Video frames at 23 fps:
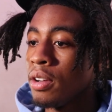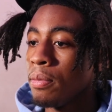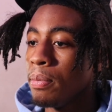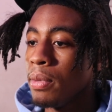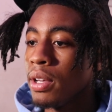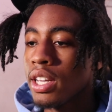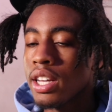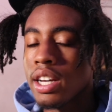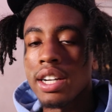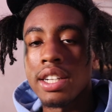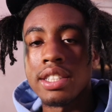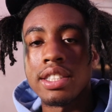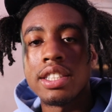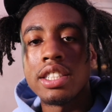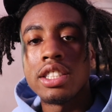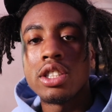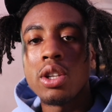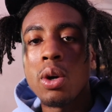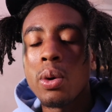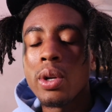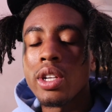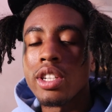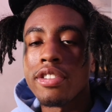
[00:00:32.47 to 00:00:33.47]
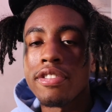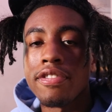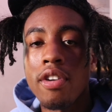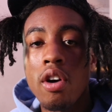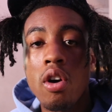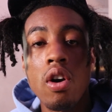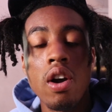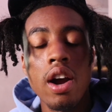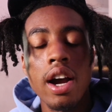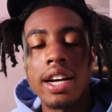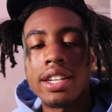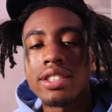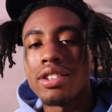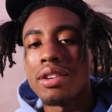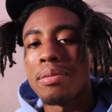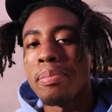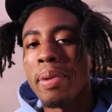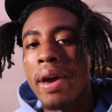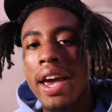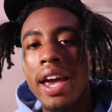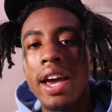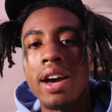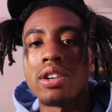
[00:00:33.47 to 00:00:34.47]
Because this dude is 400
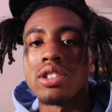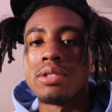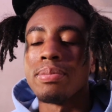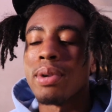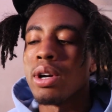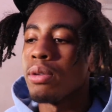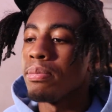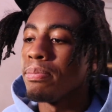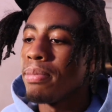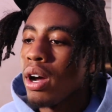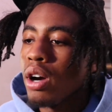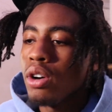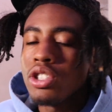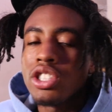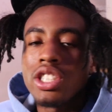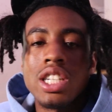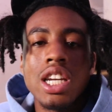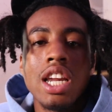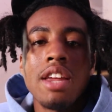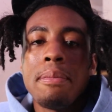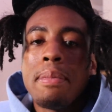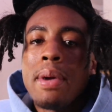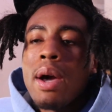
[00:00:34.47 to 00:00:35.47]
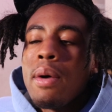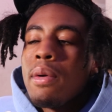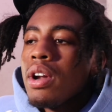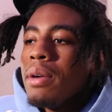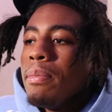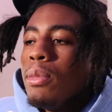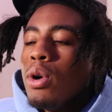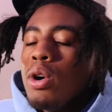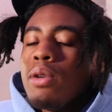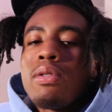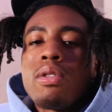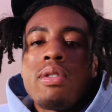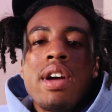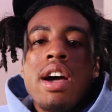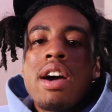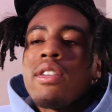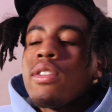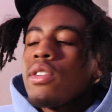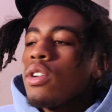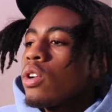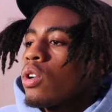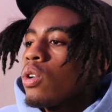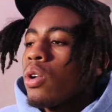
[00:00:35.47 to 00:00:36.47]
pounds, bro. Bro shouldn't even be able to move
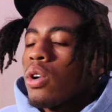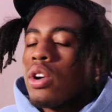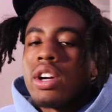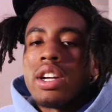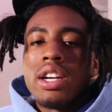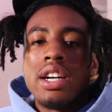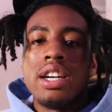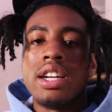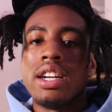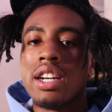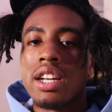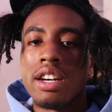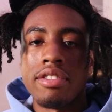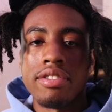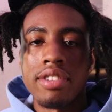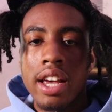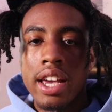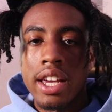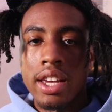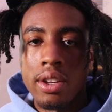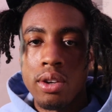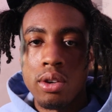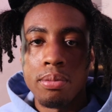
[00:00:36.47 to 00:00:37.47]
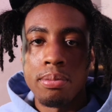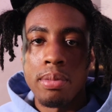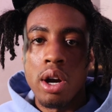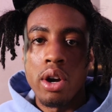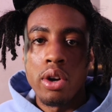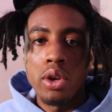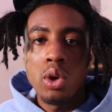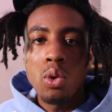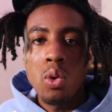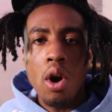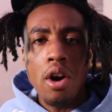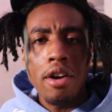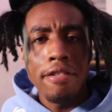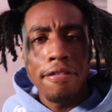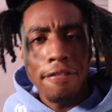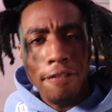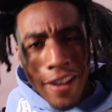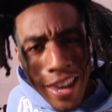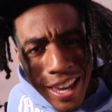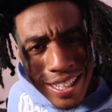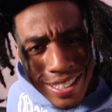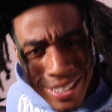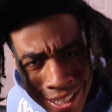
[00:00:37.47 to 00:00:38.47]
around on the court good enough like you, bro. You are
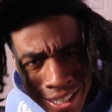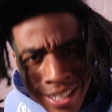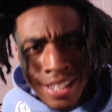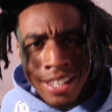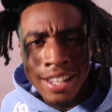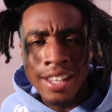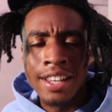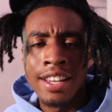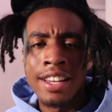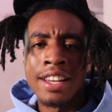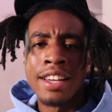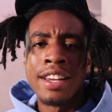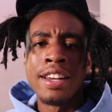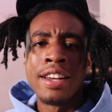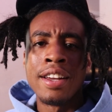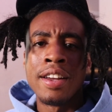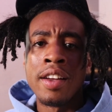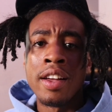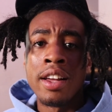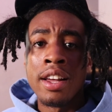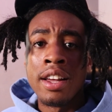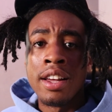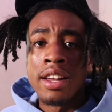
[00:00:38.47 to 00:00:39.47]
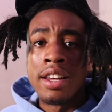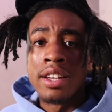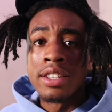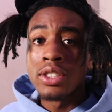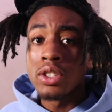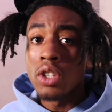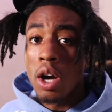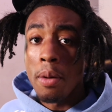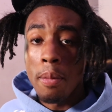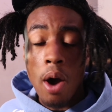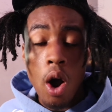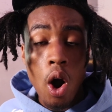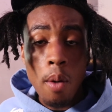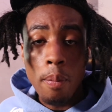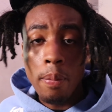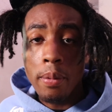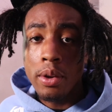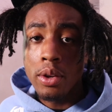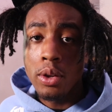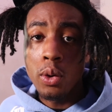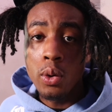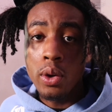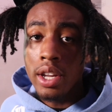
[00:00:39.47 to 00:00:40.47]
fit. So I'm
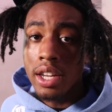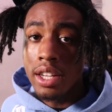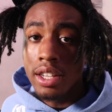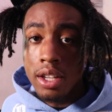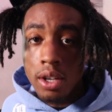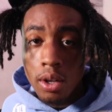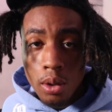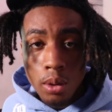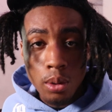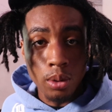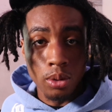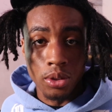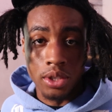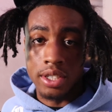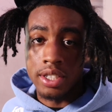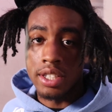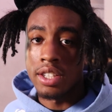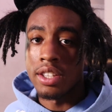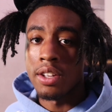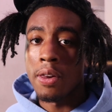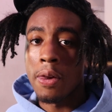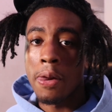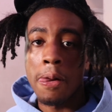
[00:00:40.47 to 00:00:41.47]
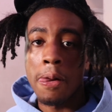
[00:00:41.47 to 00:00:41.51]
hoping you didn't lose.